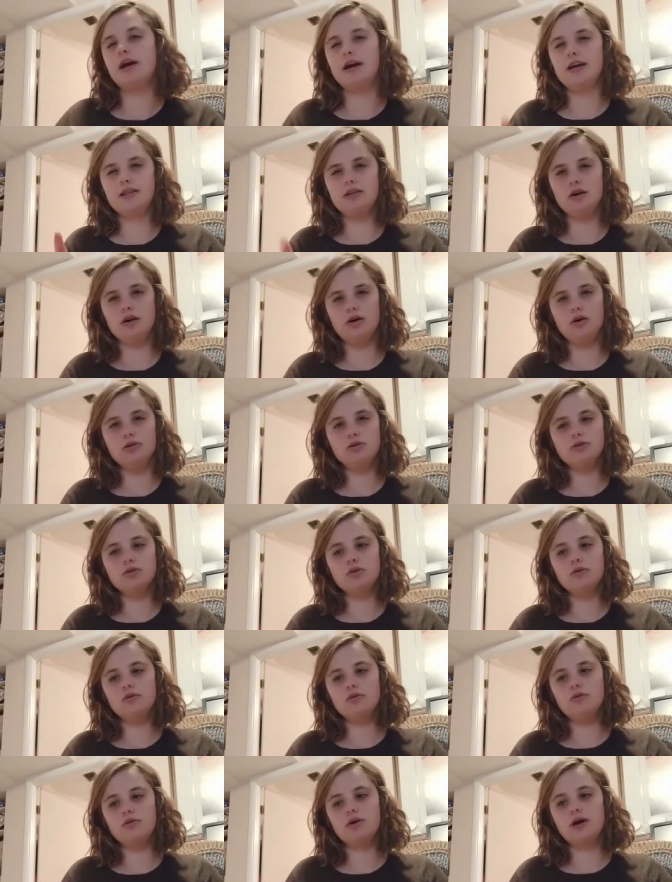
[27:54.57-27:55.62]
I
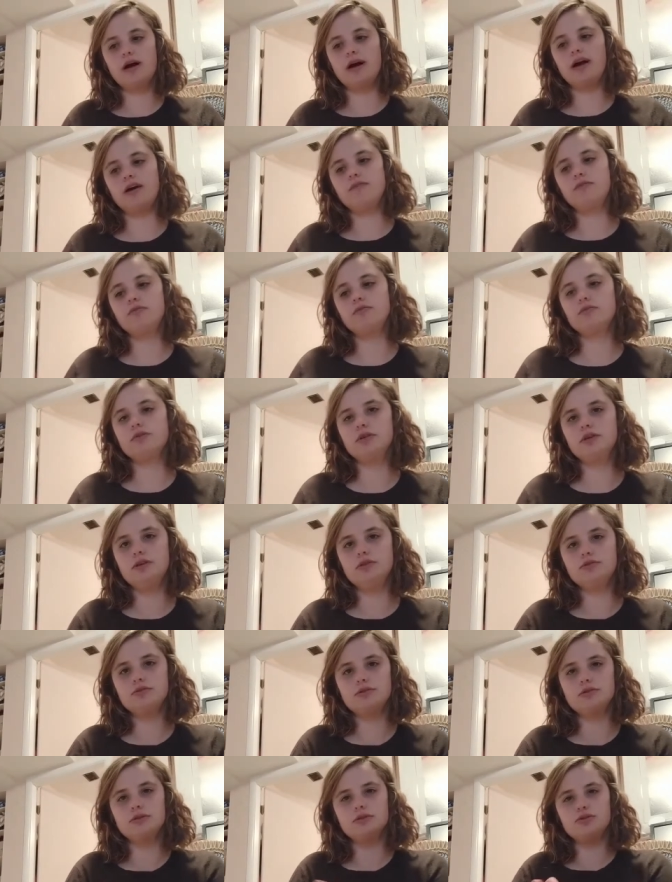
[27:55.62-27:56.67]
also haven't really
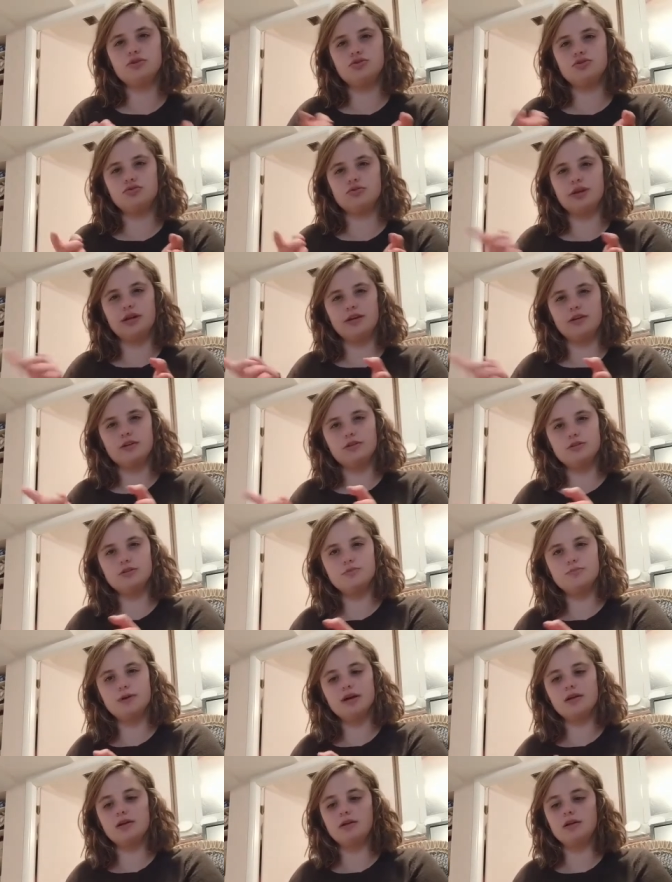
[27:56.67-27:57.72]
used the strainer
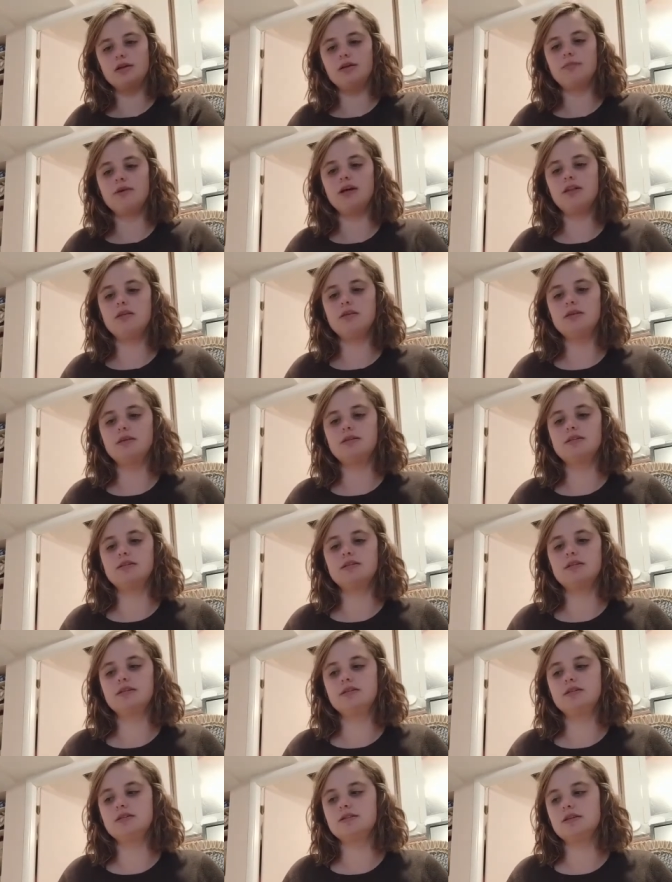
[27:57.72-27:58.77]
speckling method
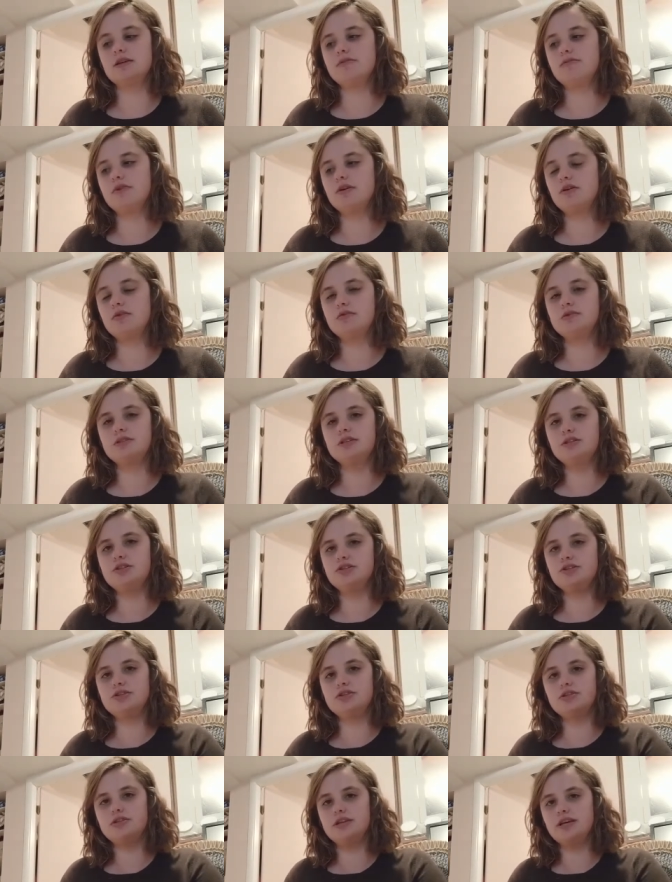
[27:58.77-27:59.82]
since. I found it was
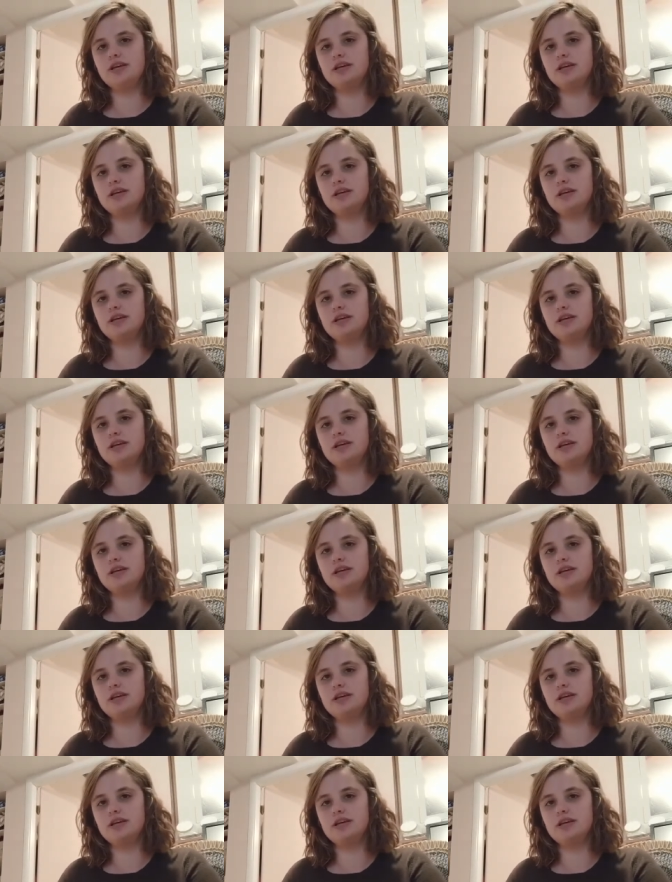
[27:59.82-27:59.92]
easier just